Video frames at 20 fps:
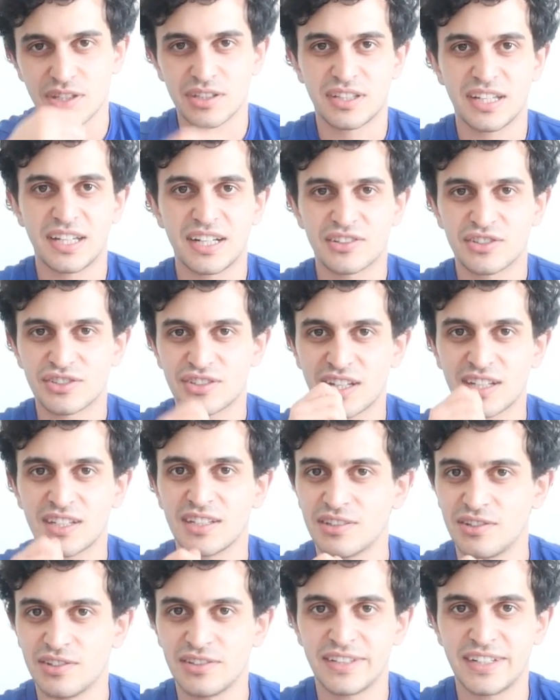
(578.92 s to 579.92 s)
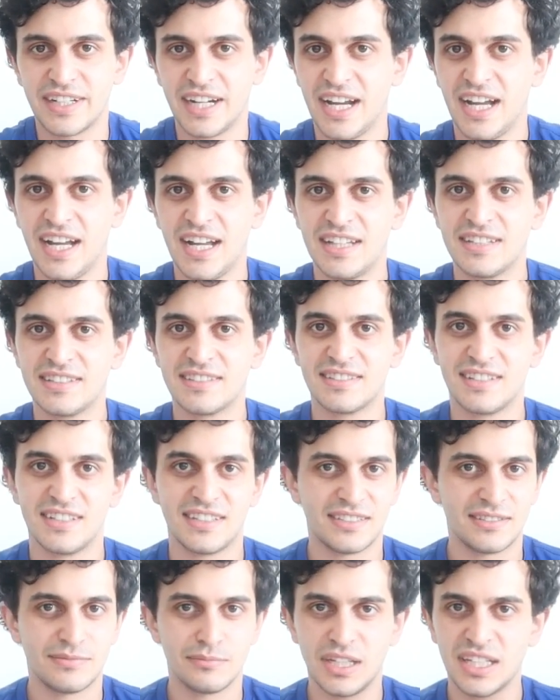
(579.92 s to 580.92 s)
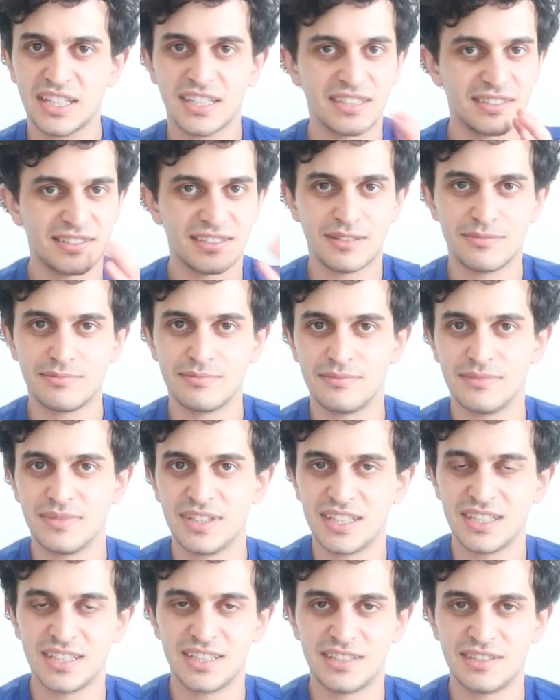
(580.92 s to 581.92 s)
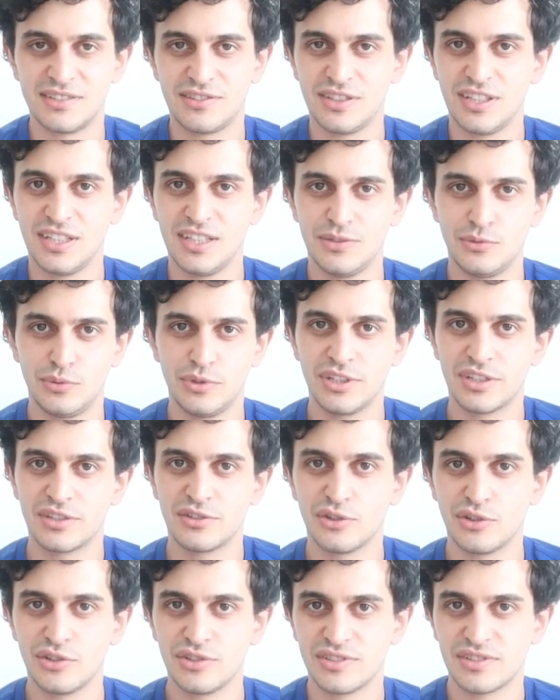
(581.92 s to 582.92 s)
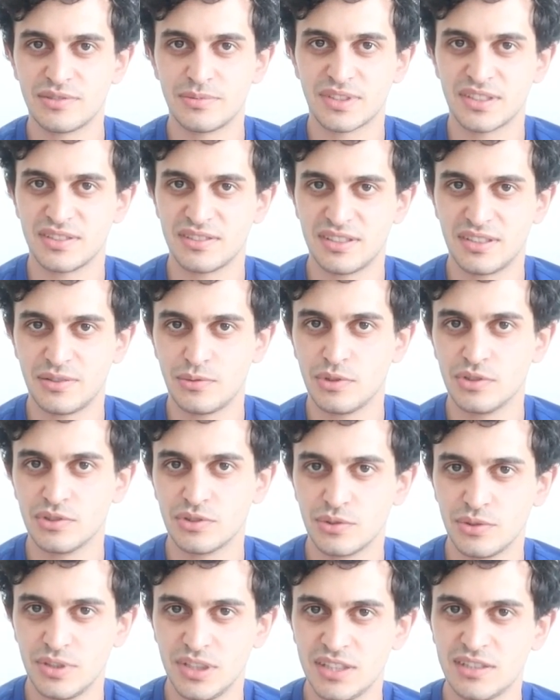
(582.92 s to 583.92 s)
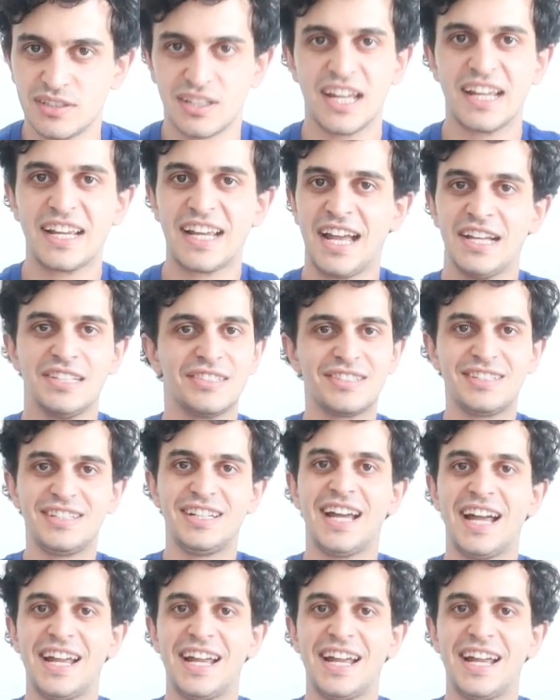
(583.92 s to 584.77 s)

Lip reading: they are sucking on their hands and making some really weird noises because they want to eat. They can't see